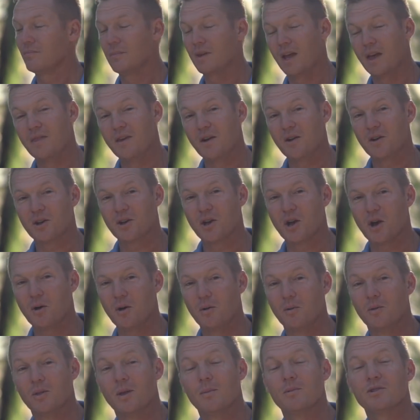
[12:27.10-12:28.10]
And there you
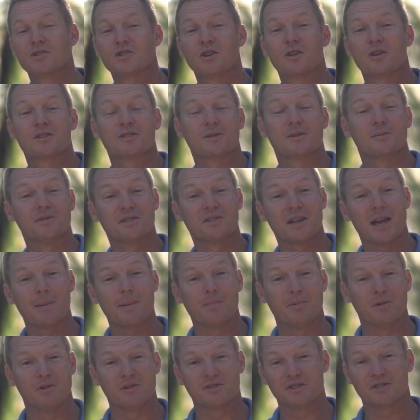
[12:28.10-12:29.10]
go. Let me show you some
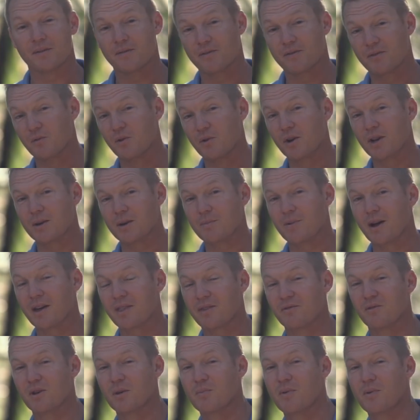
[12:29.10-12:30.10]
samples of
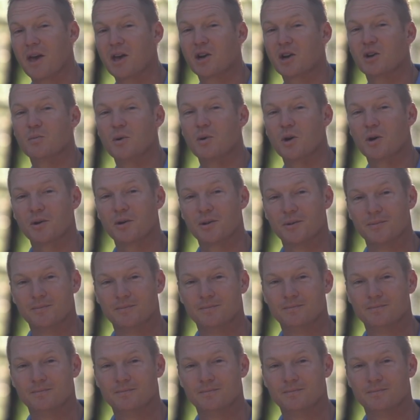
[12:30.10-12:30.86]
3x3 Pano mode.